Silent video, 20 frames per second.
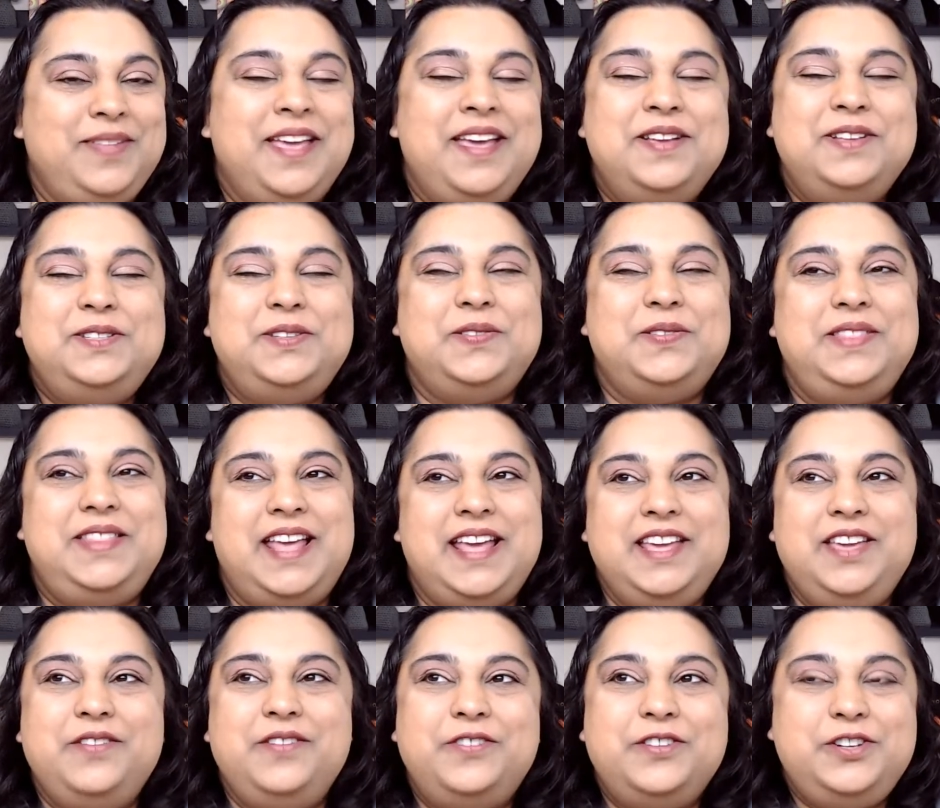So
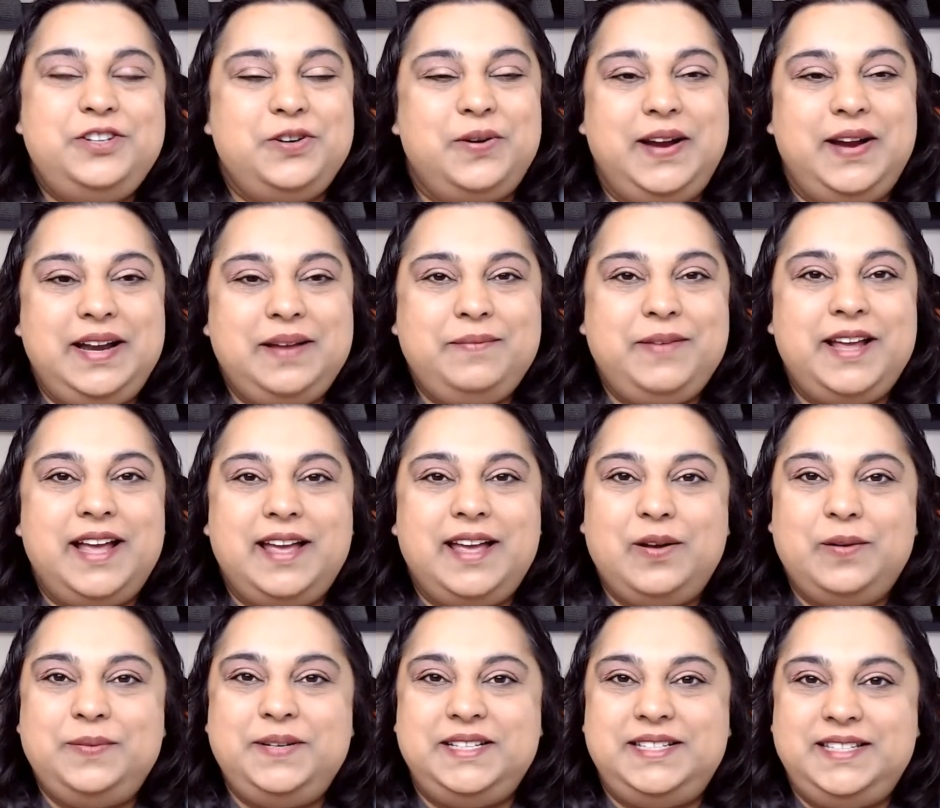thank you for joining me. I
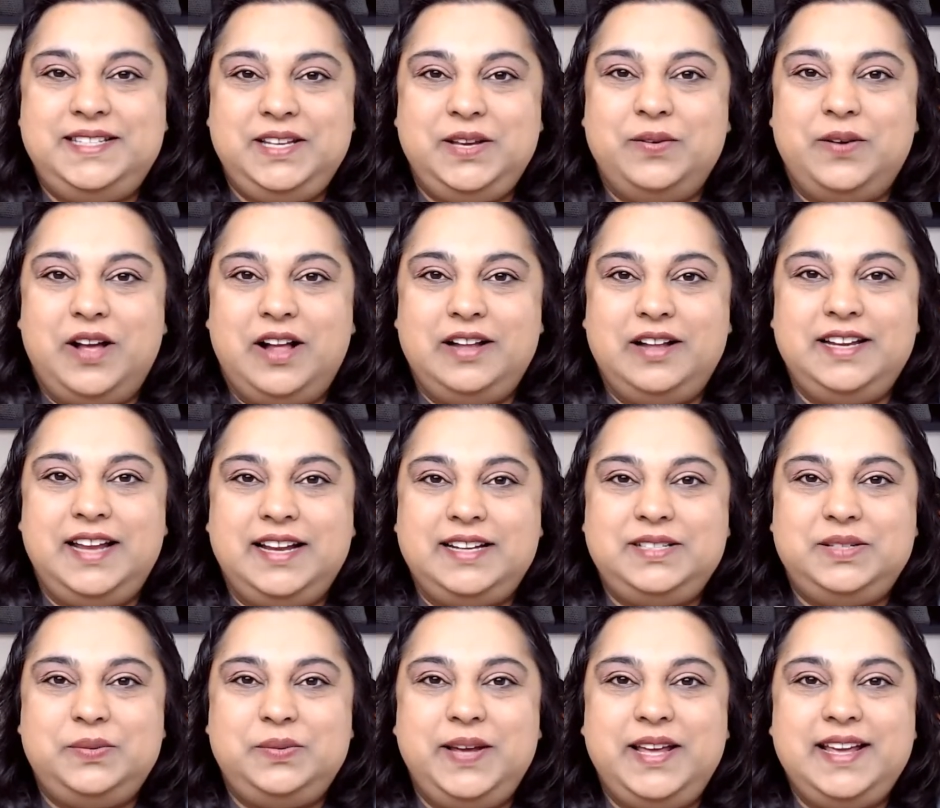hope to see you all
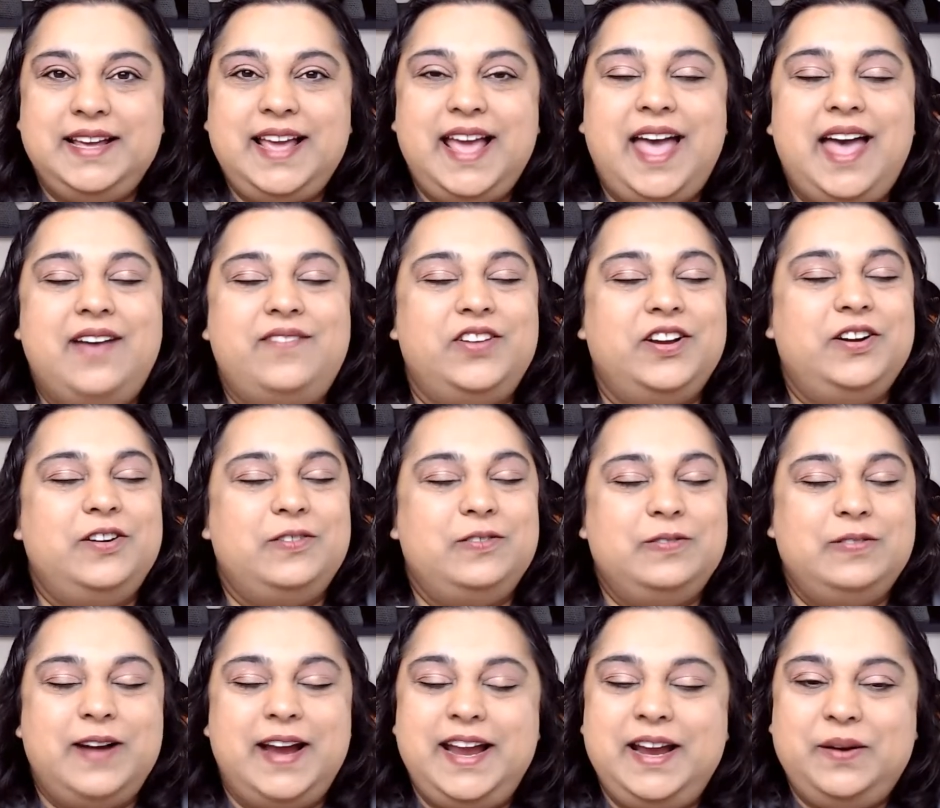next week. Have a
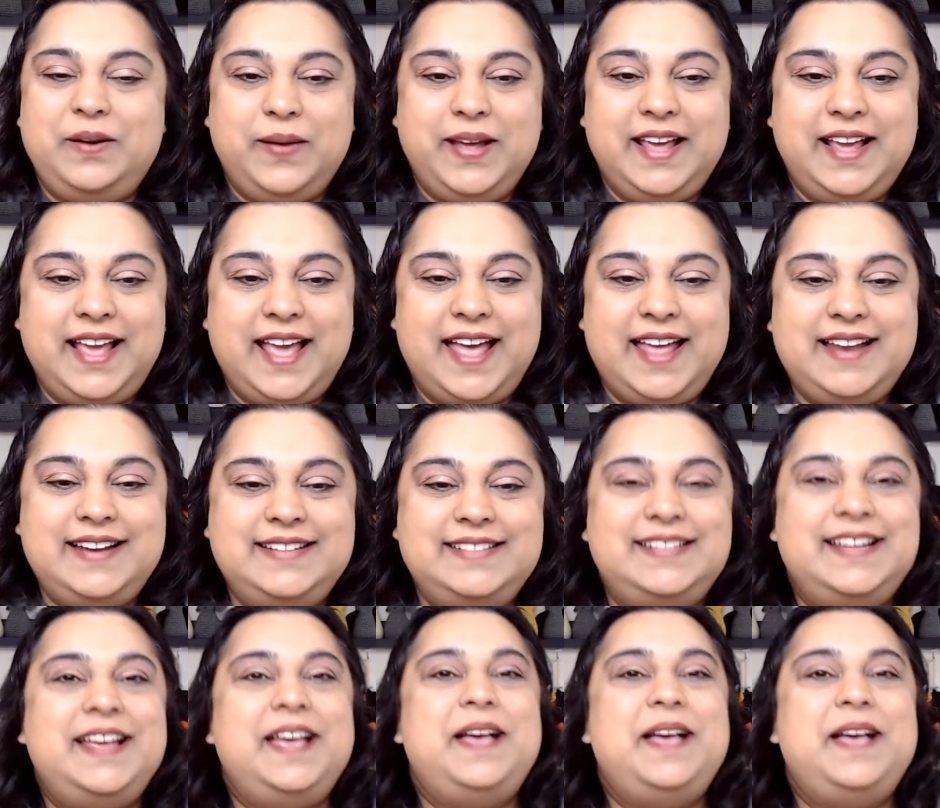great weekend.